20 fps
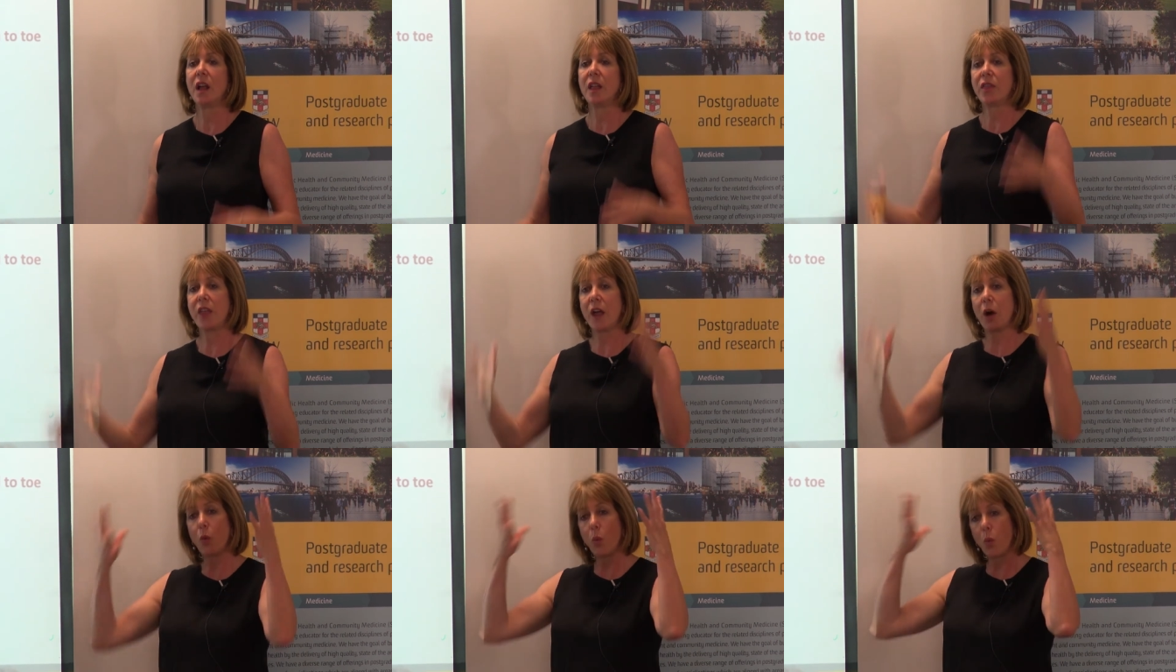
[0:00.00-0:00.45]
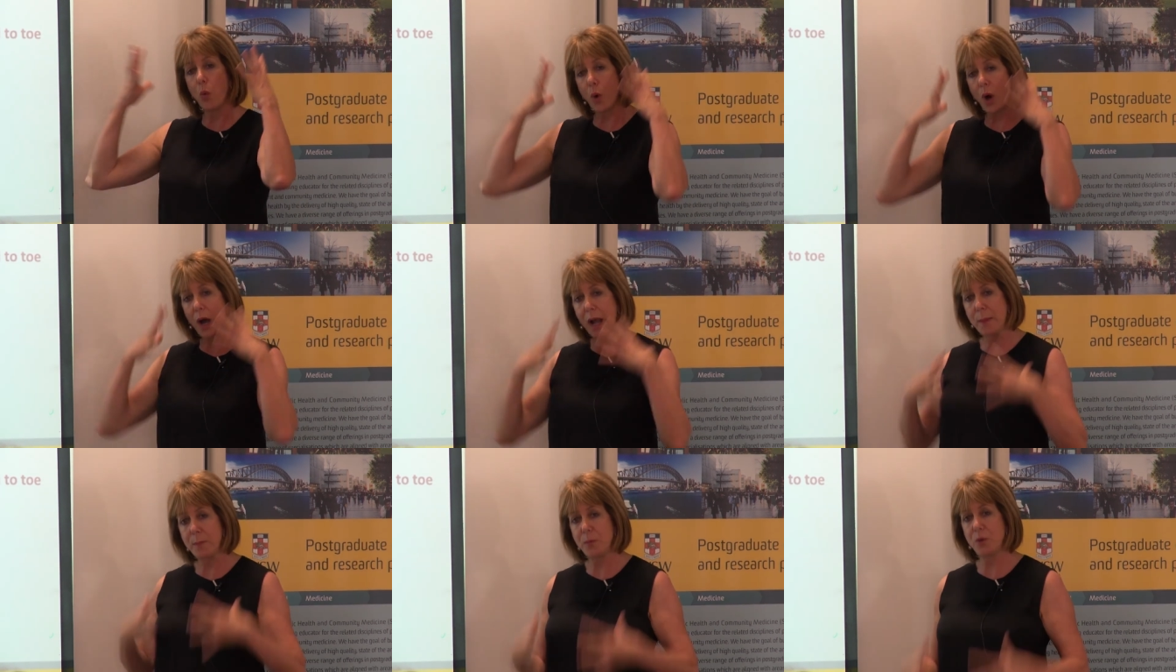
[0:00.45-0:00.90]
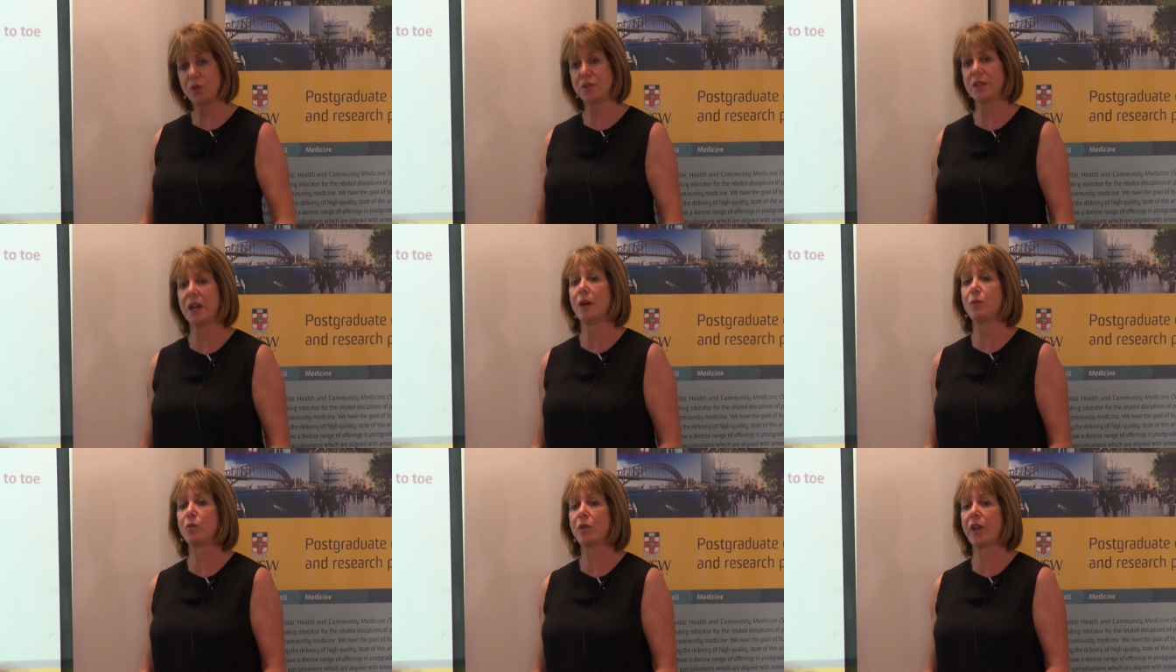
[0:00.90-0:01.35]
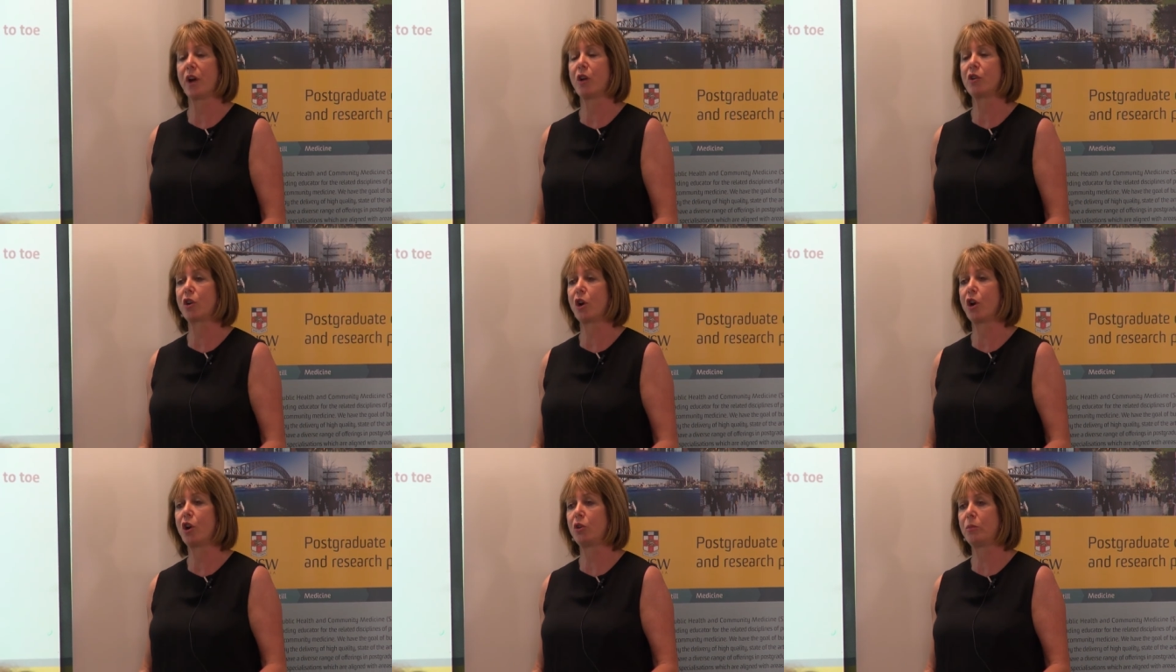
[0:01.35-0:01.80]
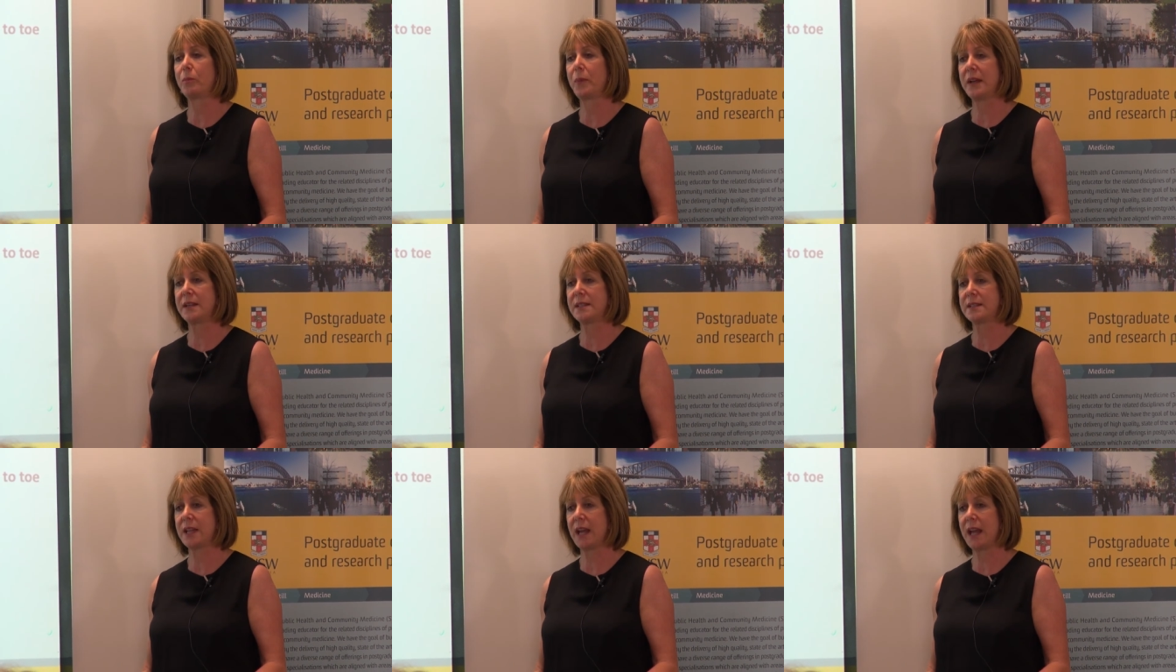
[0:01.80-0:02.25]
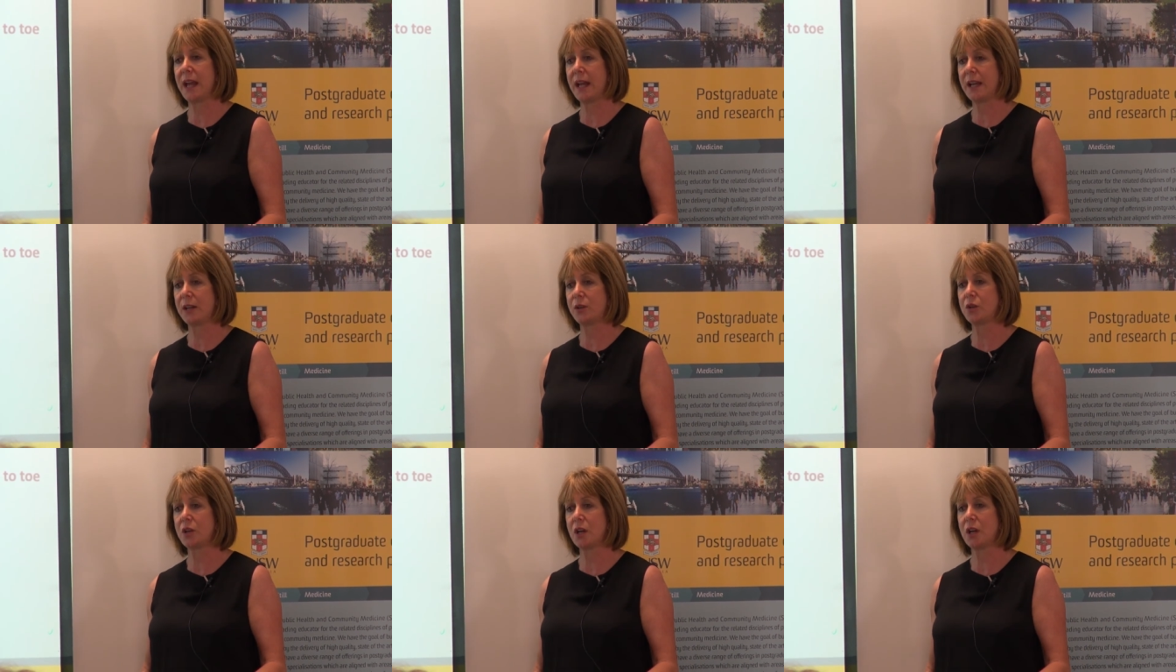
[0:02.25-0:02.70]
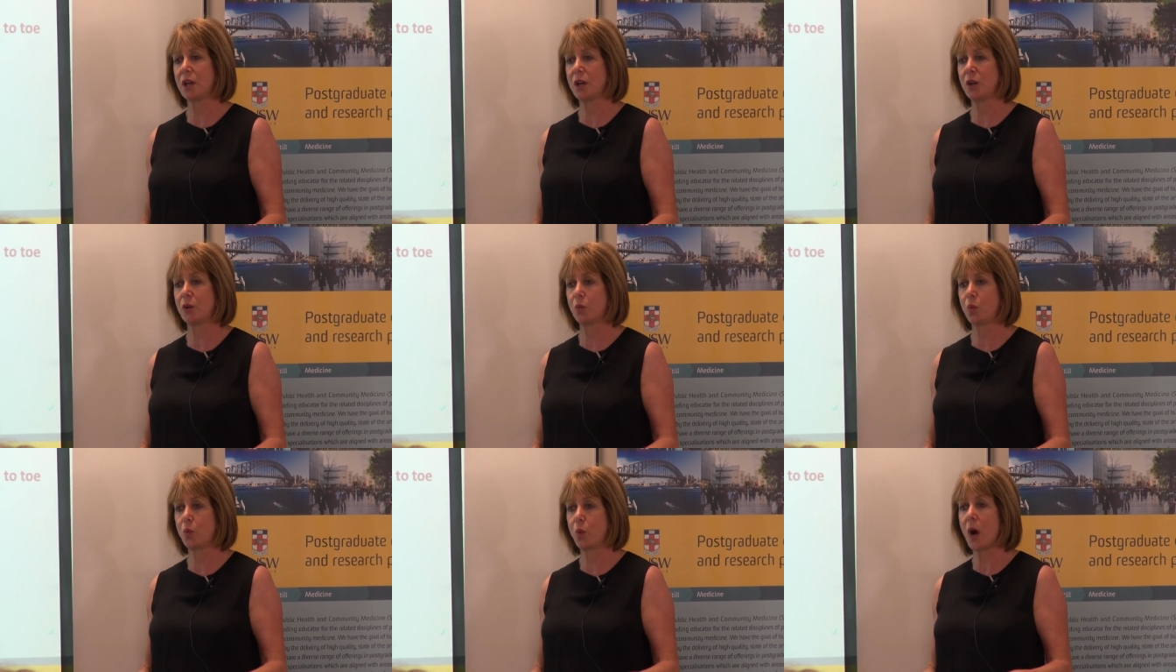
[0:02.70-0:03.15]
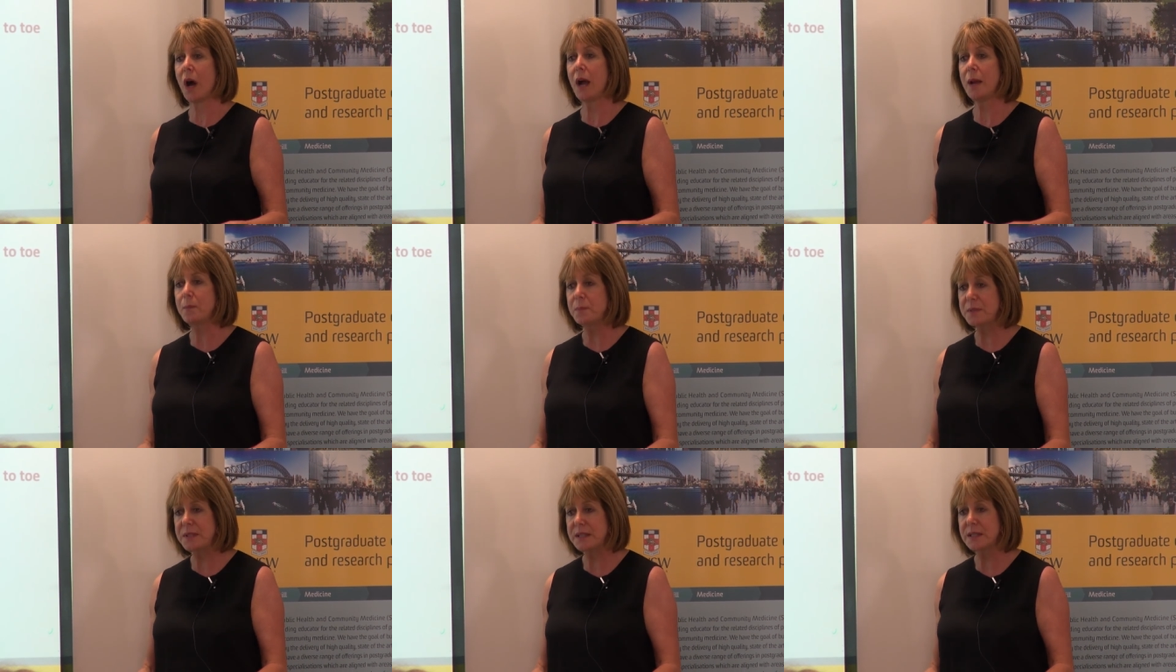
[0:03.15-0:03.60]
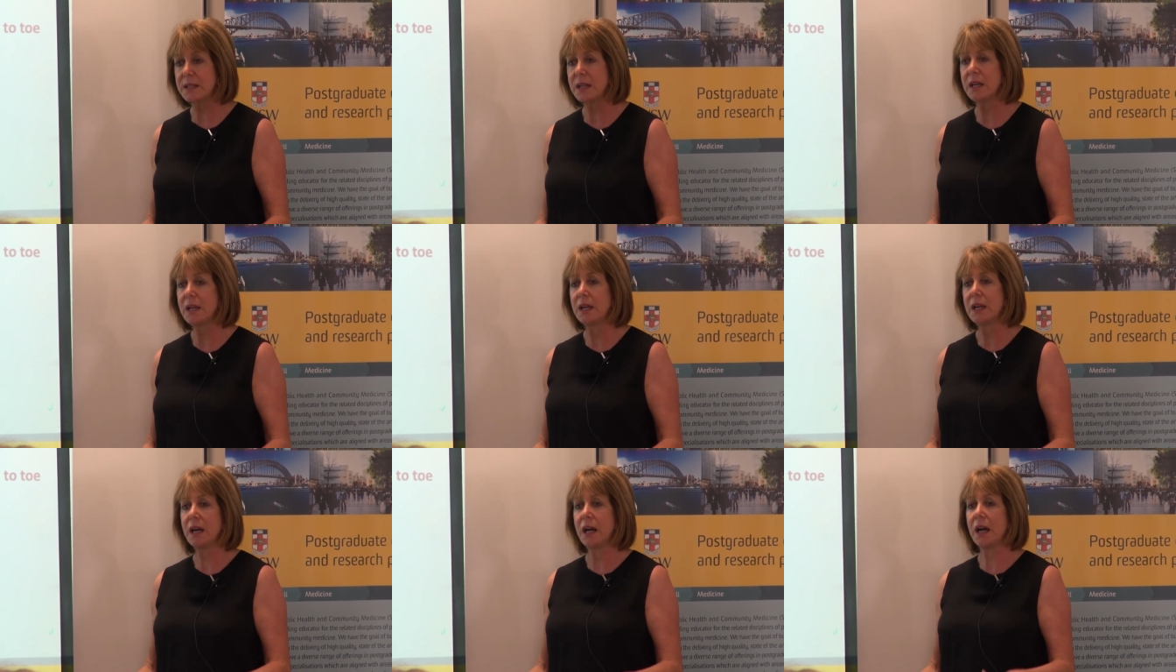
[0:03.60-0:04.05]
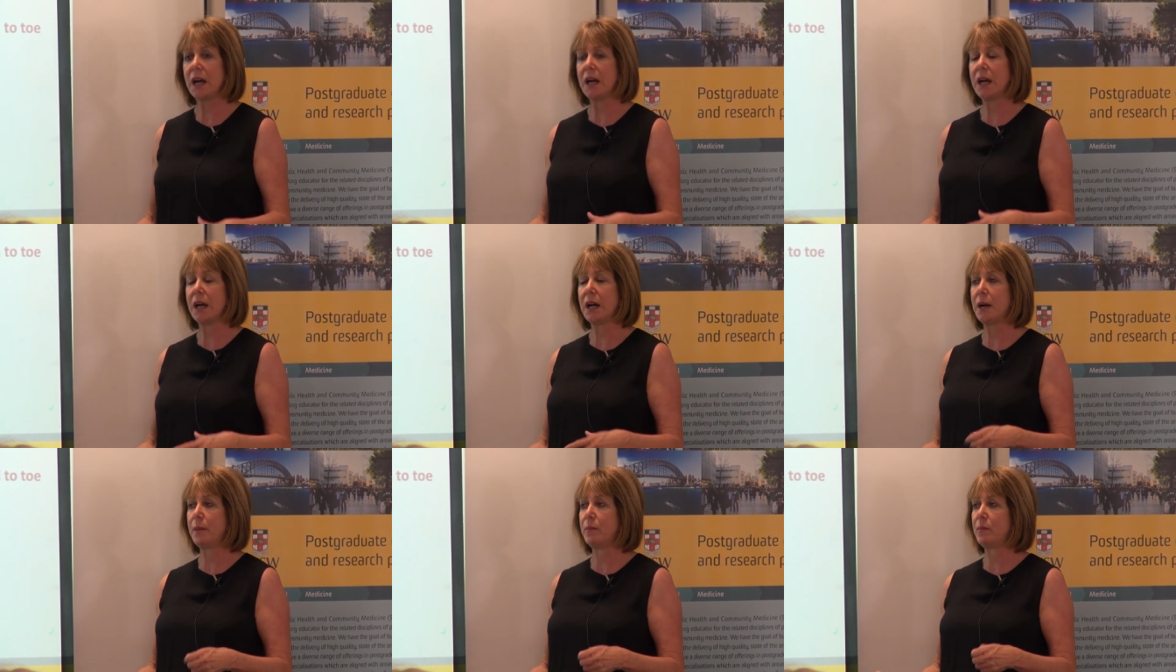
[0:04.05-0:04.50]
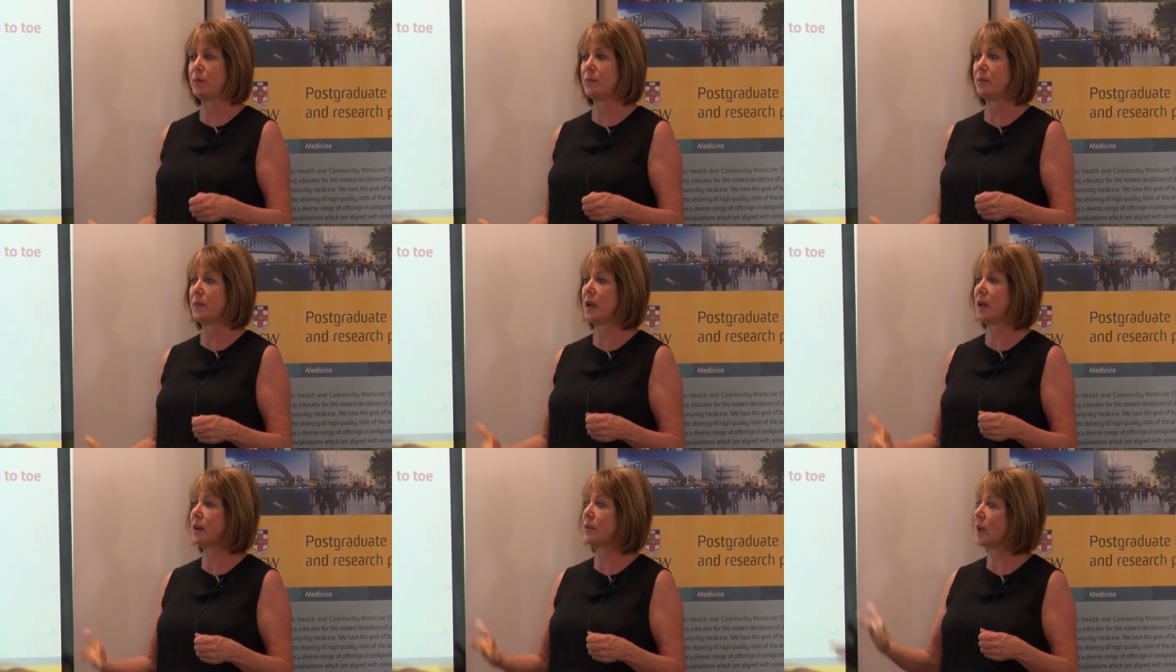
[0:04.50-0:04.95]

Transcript: They'll wipe you down with alcohol-based hand uh, wipes um,